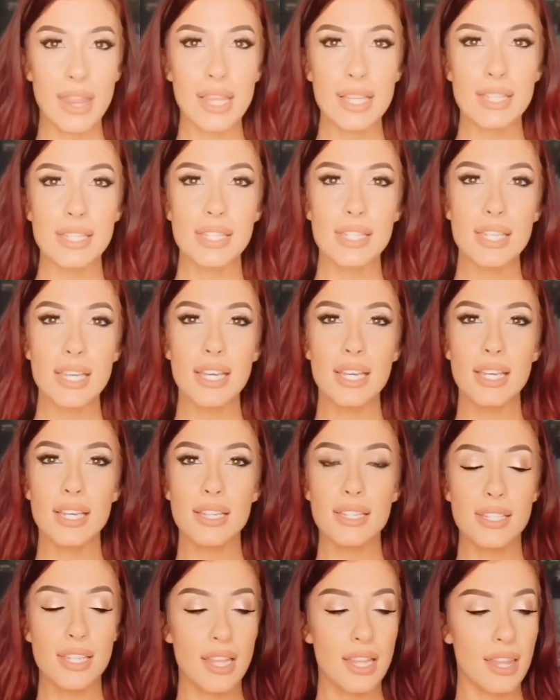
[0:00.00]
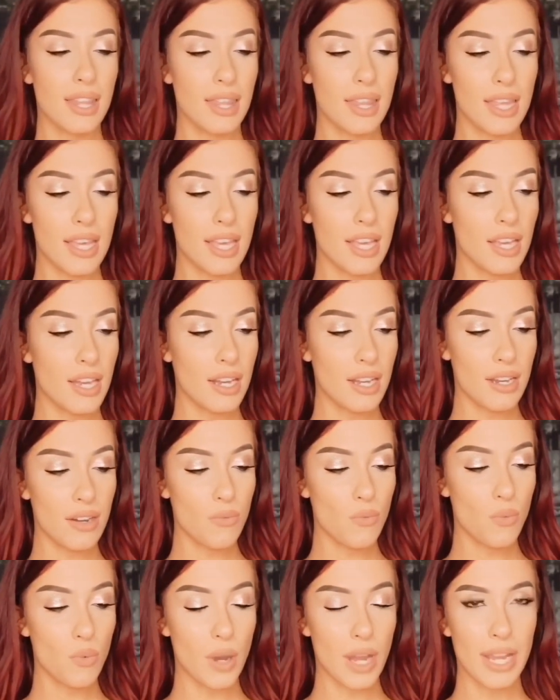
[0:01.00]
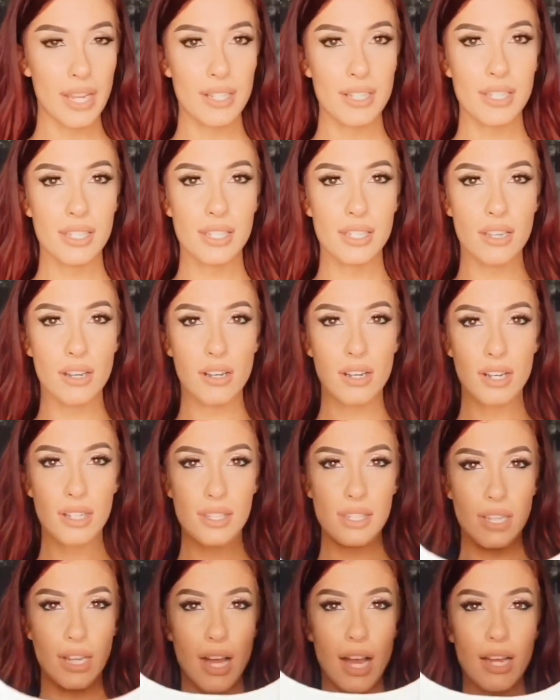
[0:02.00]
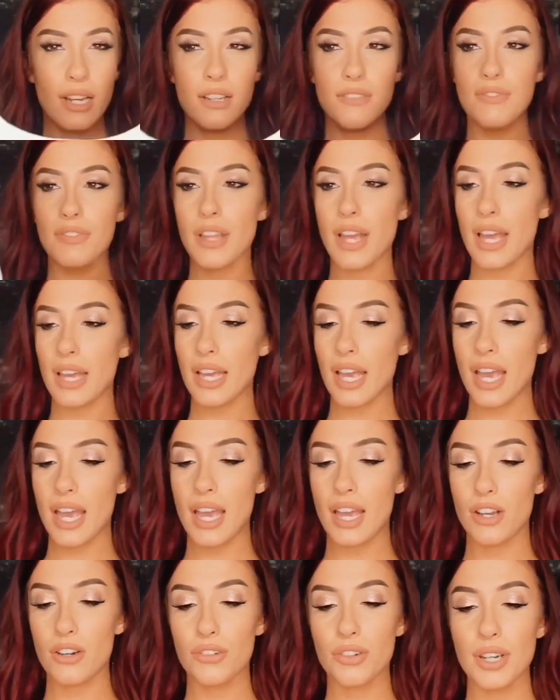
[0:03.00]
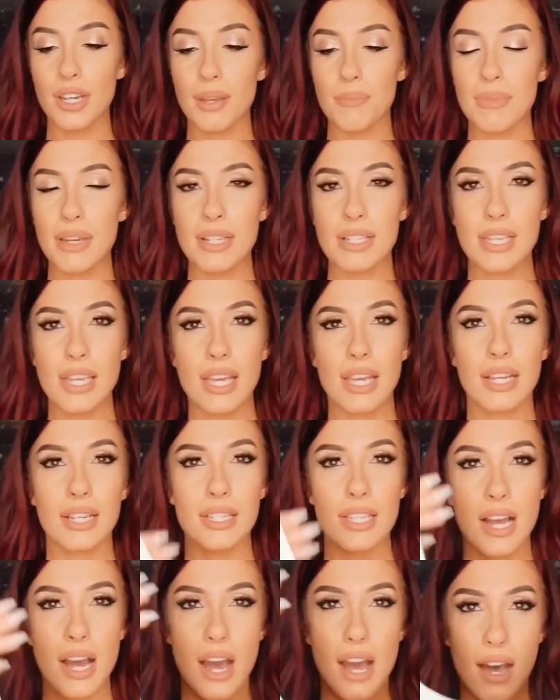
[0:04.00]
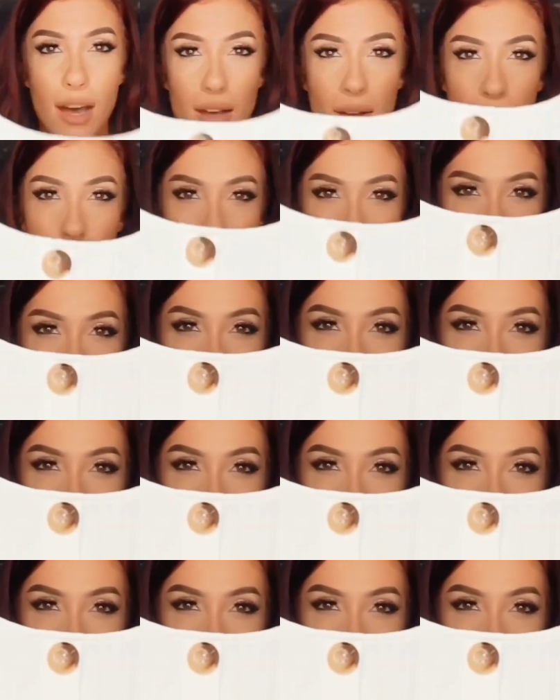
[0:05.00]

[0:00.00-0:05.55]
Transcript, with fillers: this is the white, it's a kind of like a cream tank top,